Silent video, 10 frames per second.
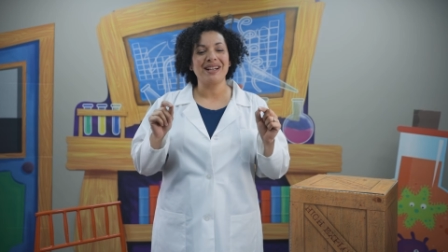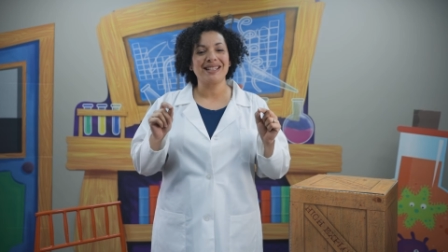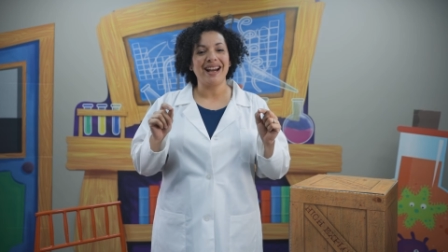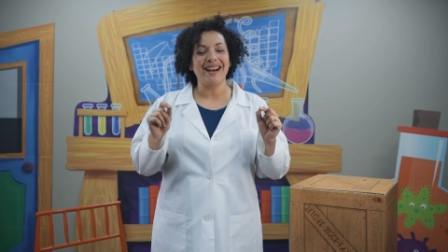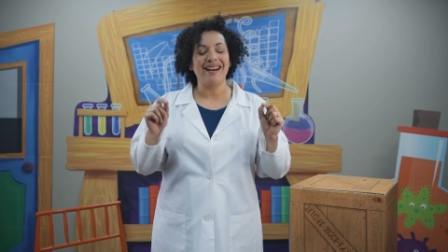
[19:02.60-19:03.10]

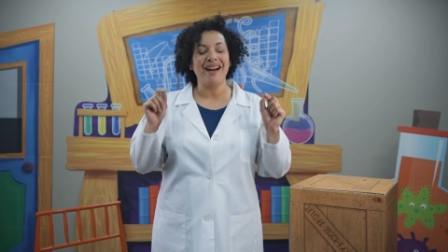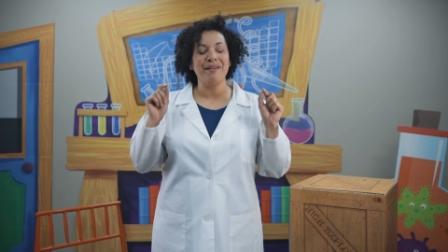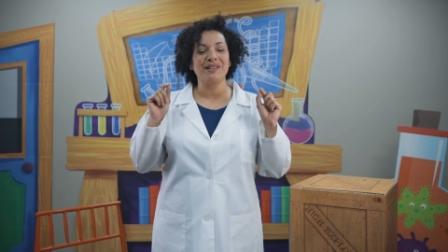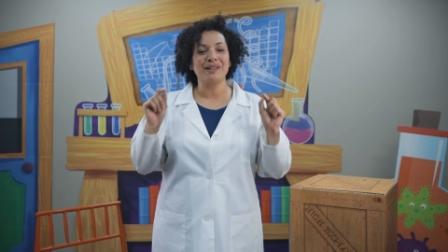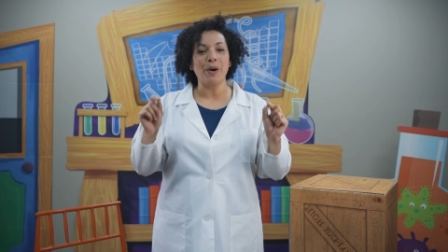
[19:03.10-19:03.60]
excited.
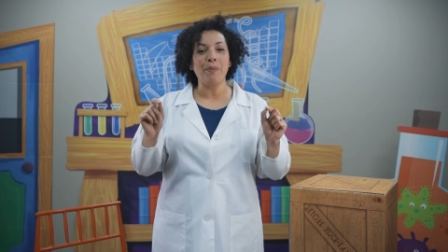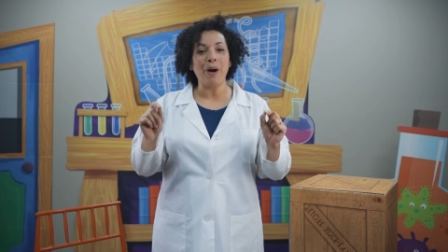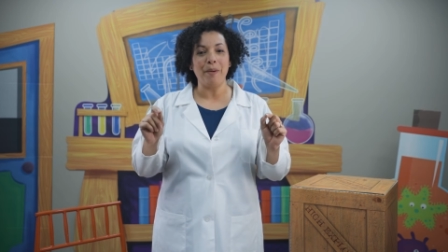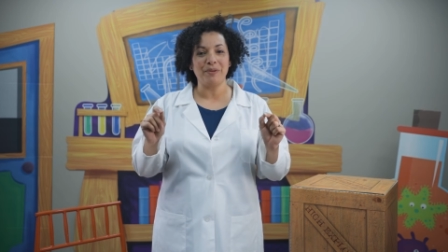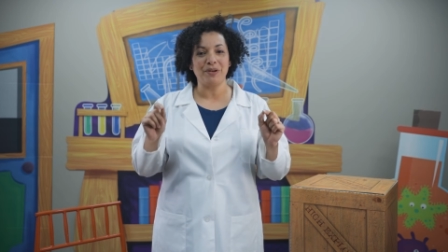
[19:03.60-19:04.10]
I'm so
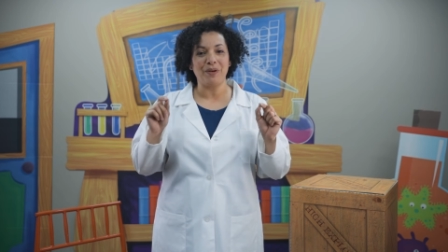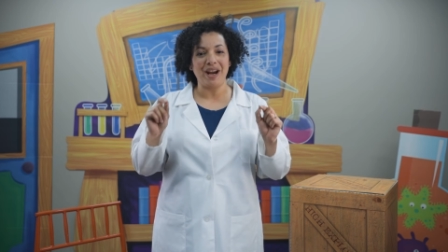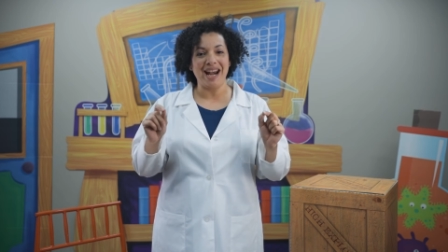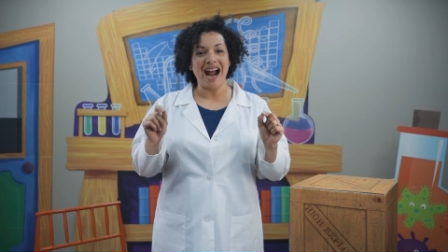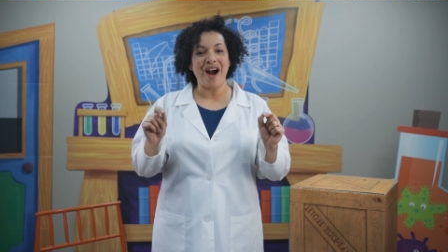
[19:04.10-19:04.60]
pumped
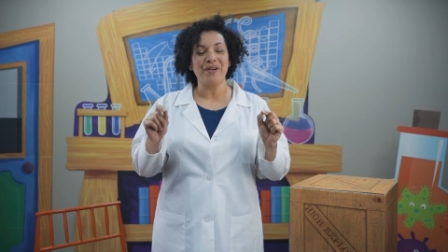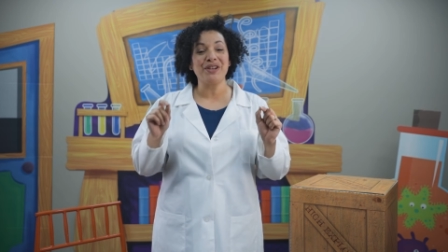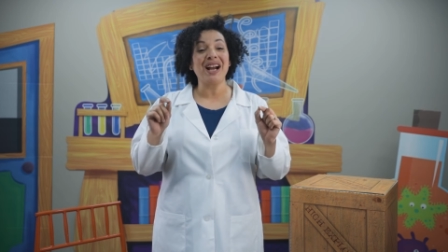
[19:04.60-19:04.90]
right now.